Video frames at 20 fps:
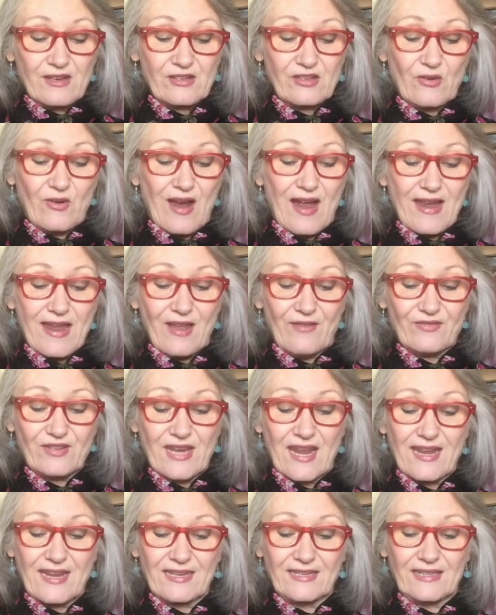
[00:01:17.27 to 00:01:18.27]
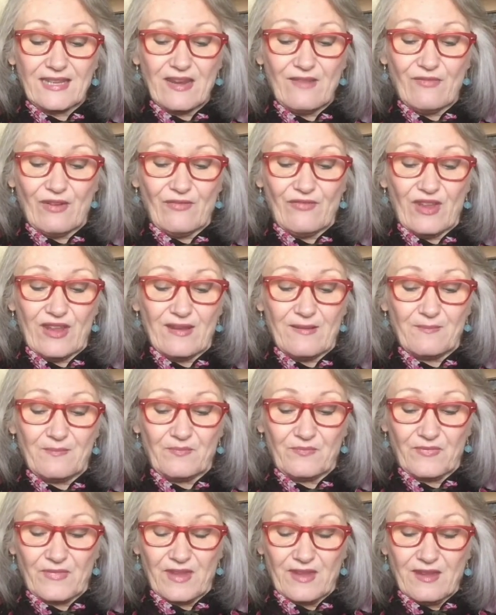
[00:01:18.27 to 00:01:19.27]
so I have taken leave of
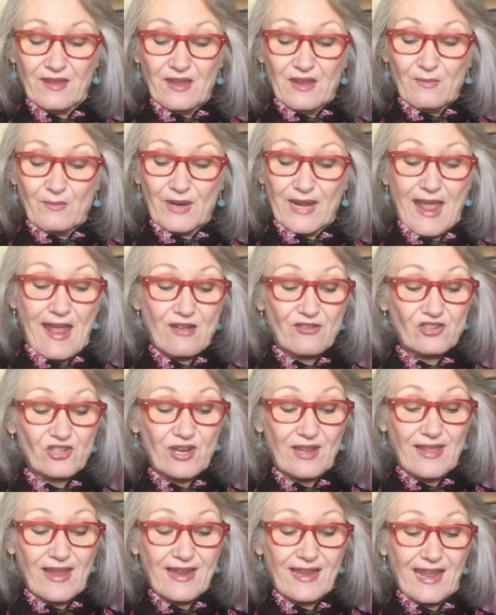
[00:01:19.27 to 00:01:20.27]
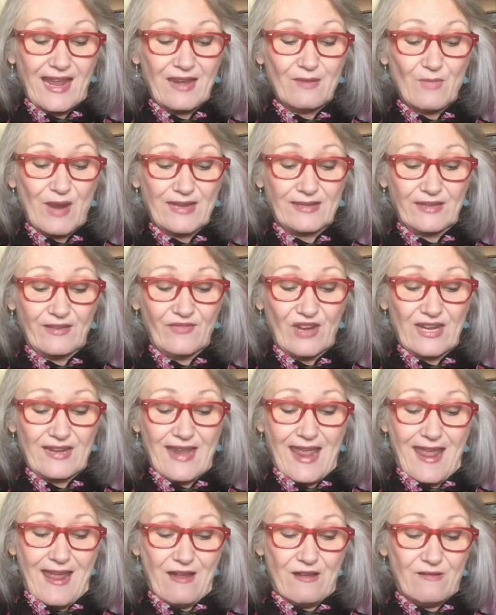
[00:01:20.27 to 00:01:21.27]
him. But how shall I gain my living
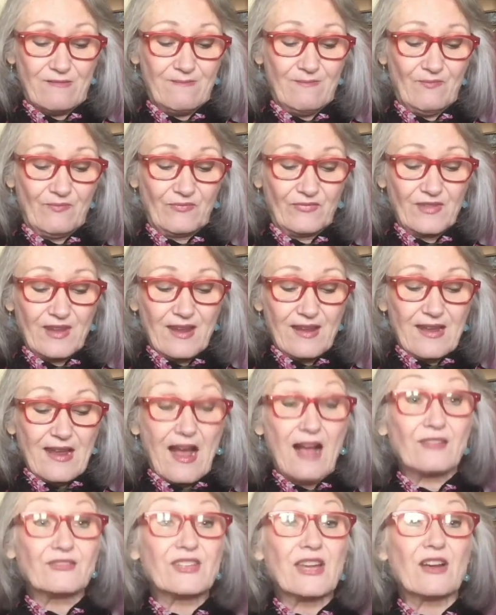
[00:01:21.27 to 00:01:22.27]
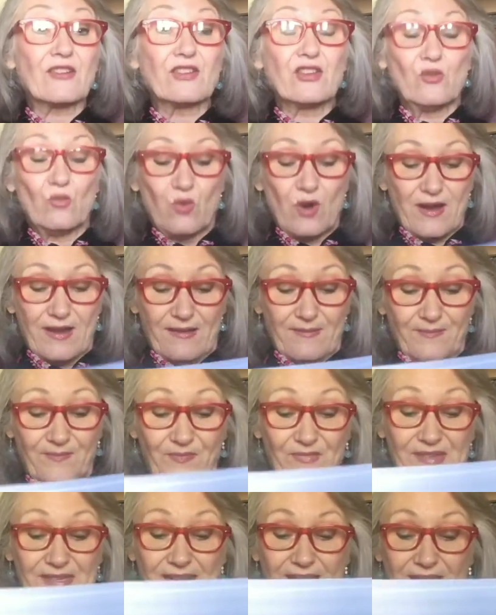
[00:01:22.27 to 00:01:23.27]
now?" "I'll tell you what,"
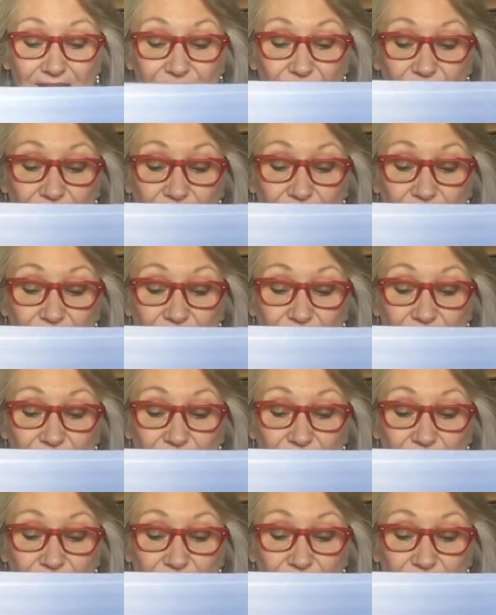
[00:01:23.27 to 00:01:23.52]
said the